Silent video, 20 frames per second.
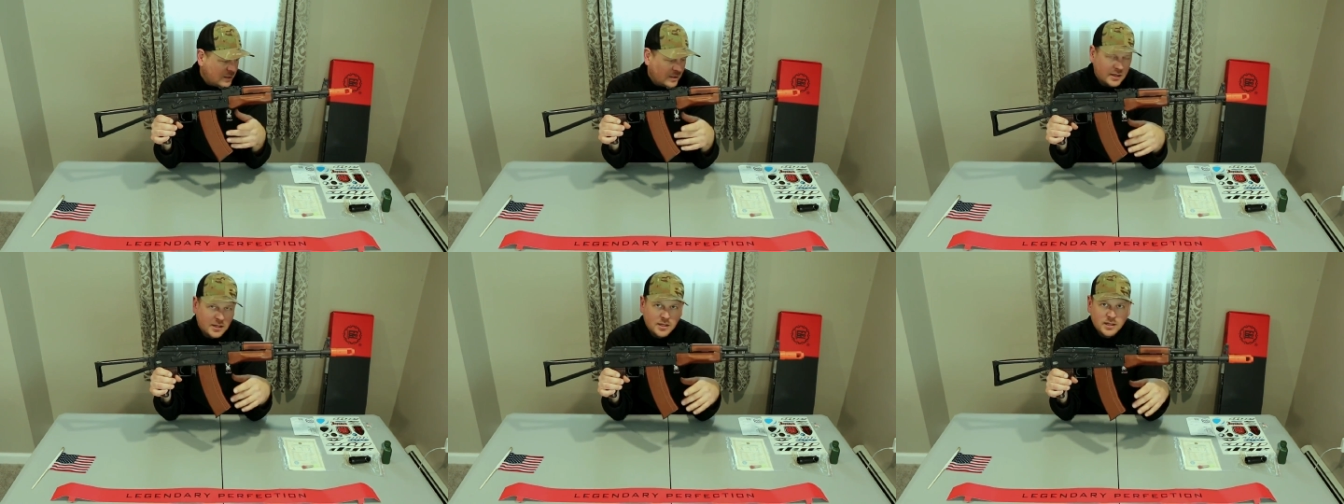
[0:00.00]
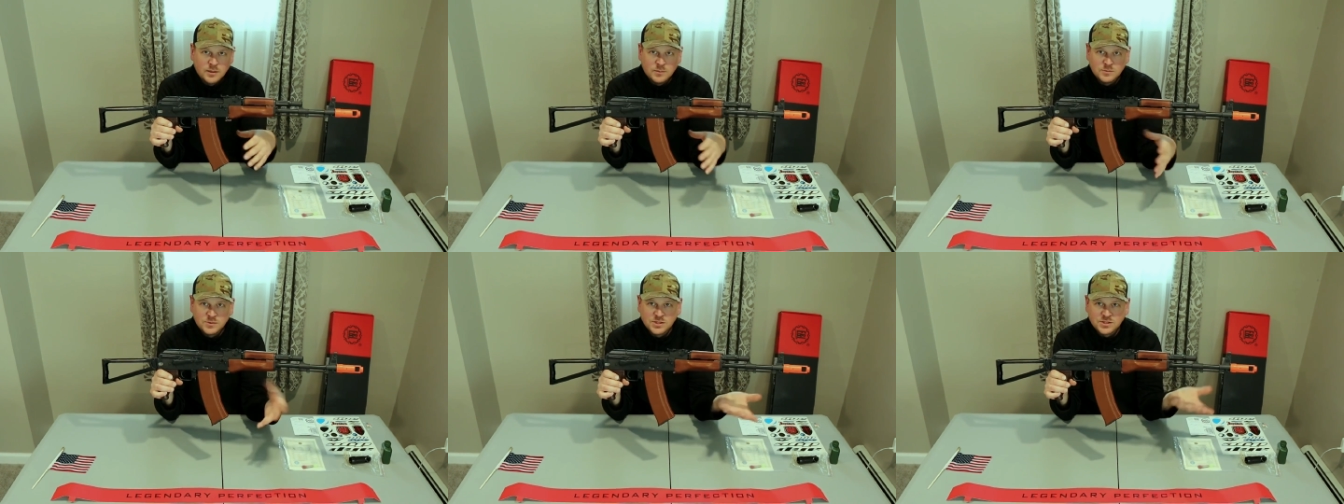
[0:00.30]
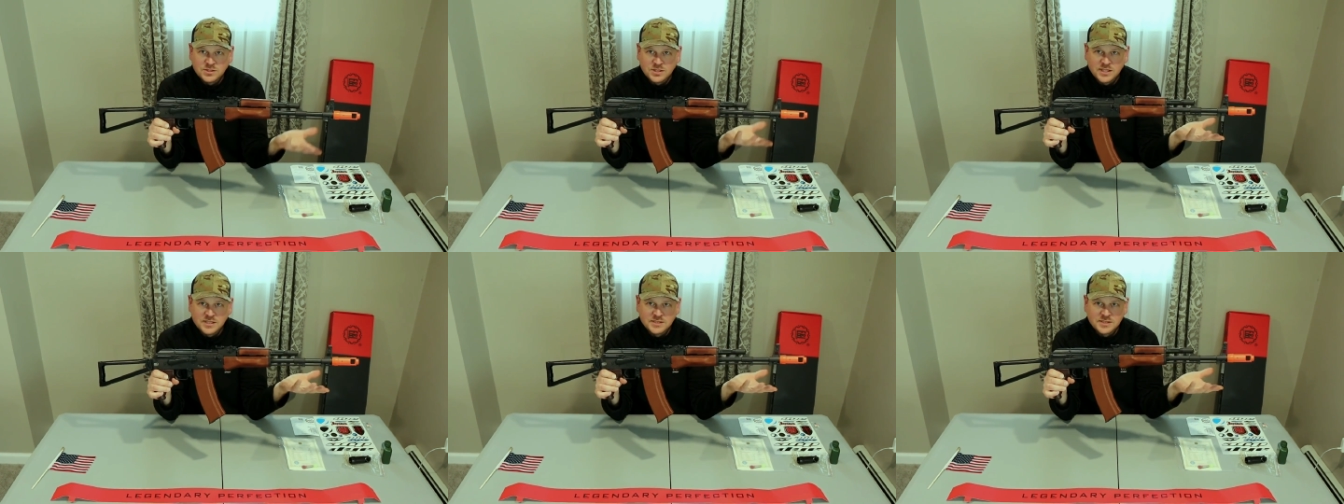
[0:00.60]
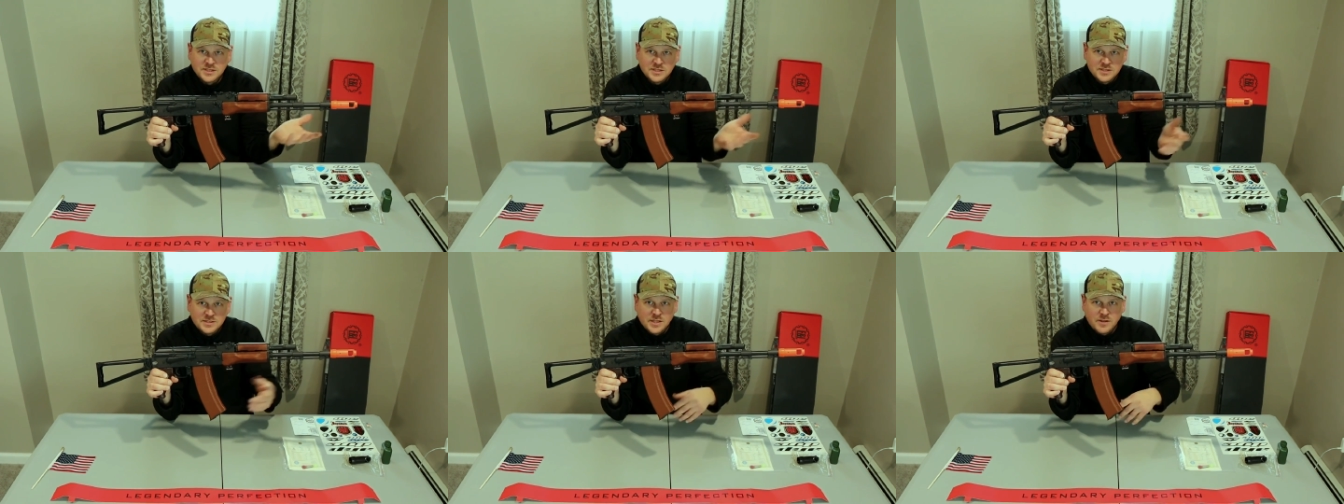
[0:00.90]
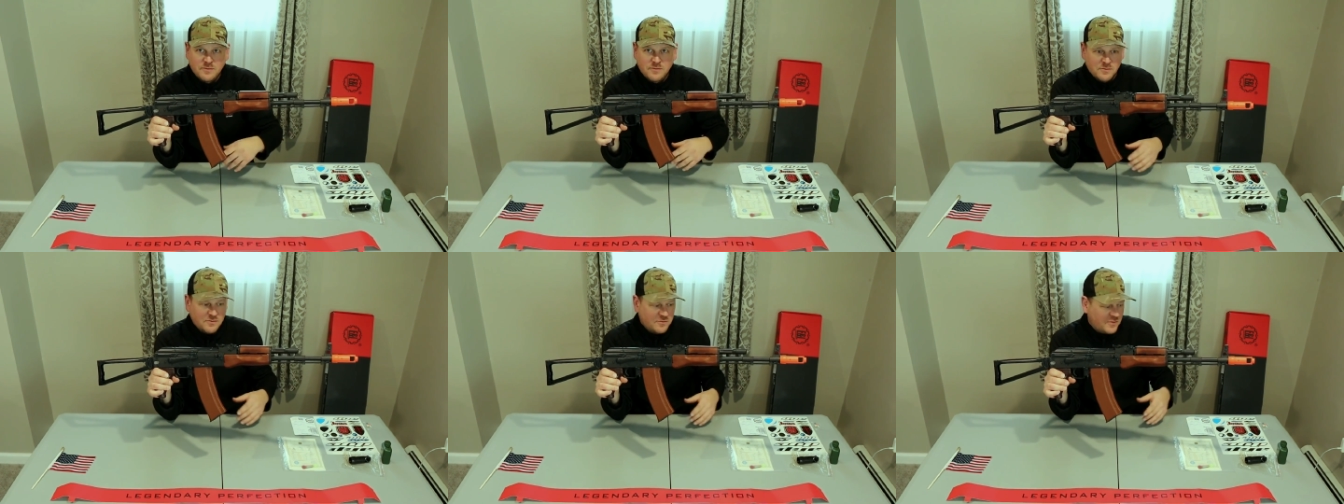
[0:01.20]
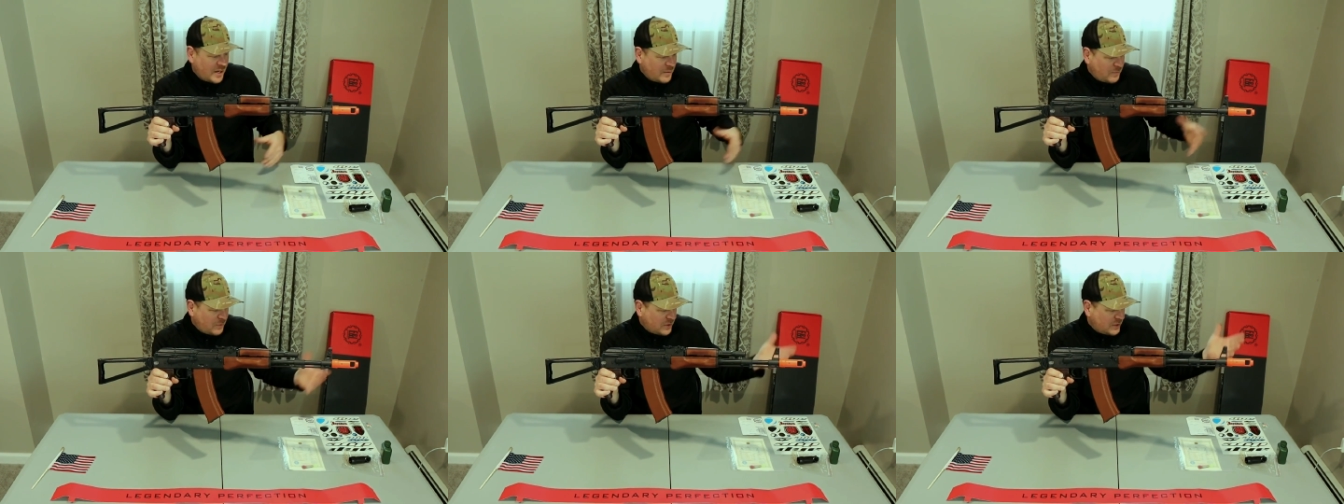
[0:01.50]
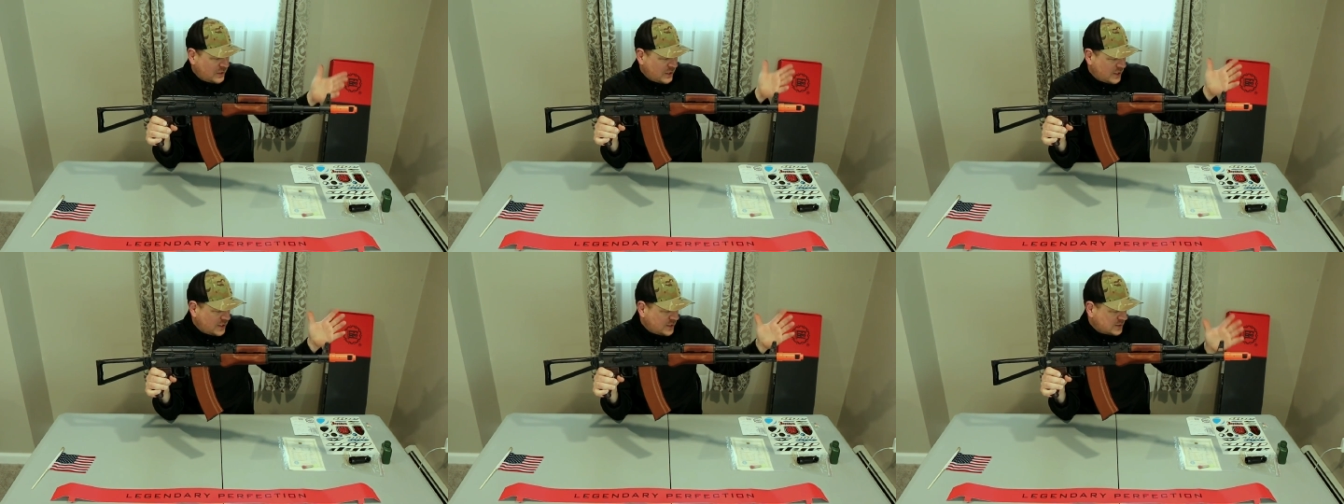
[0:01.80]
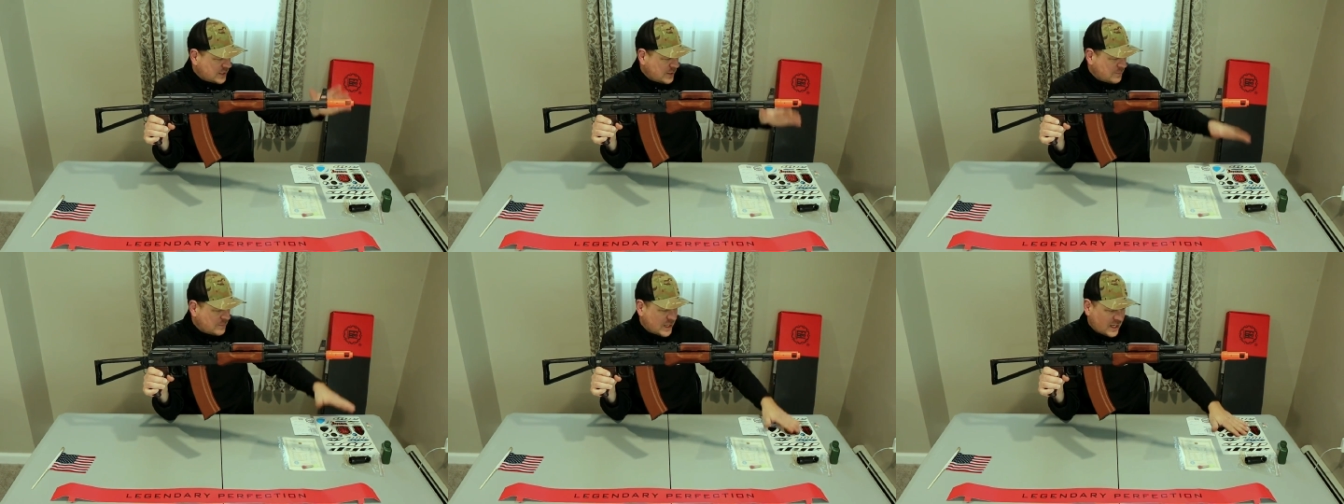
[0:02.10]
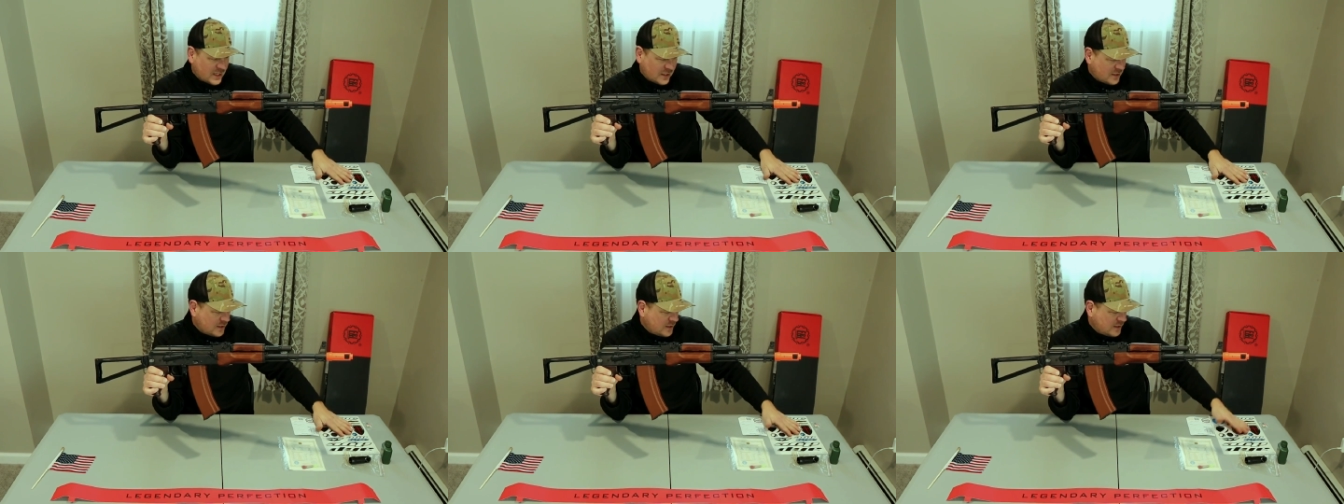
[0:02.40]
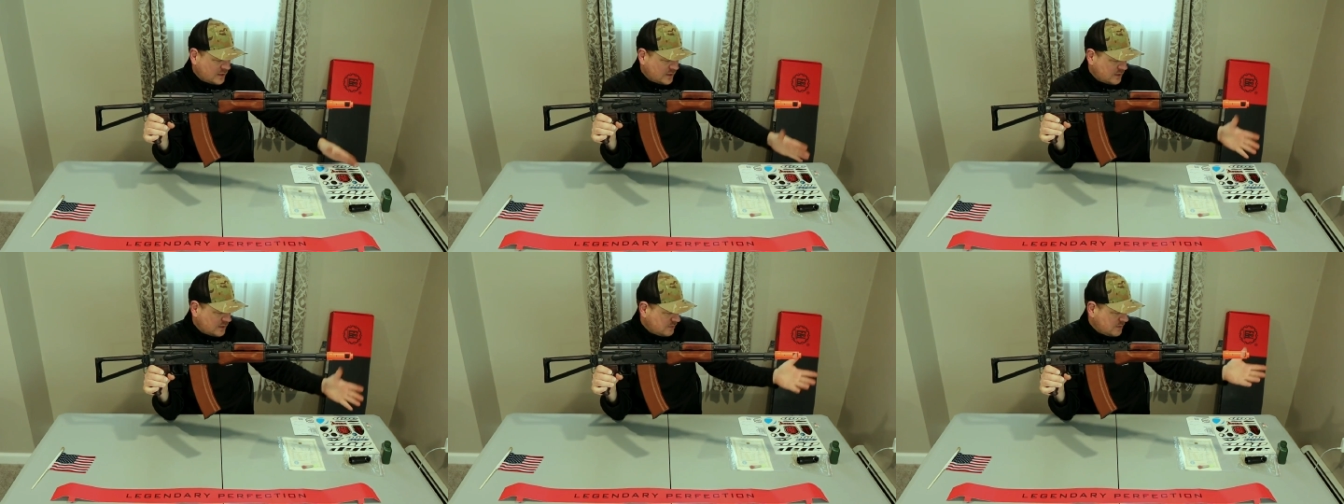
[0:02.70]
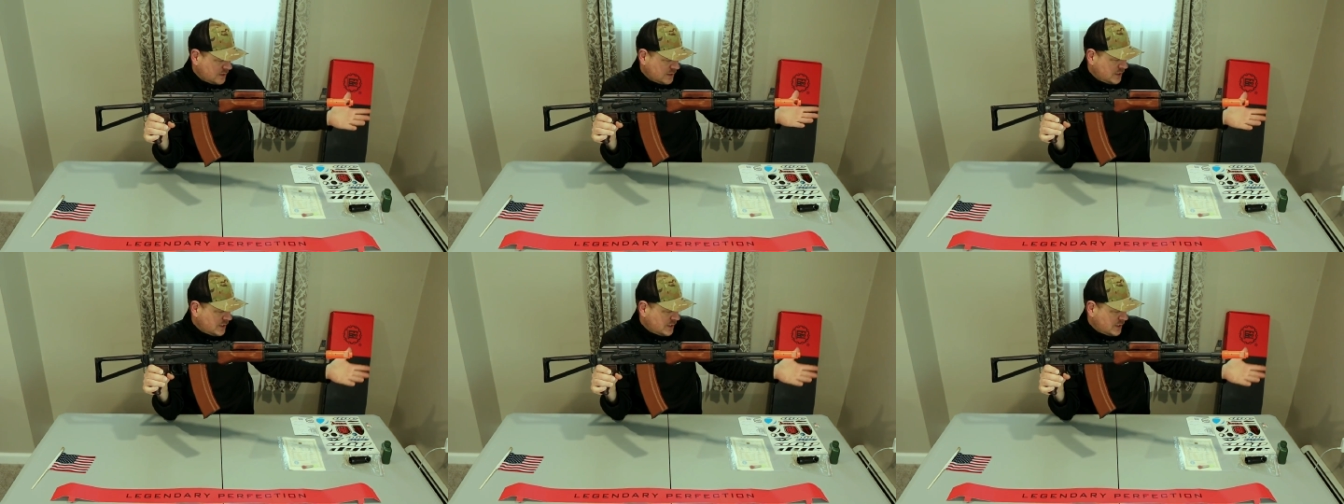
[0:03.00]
Um, just like C7 from Viper does, I'm not gonna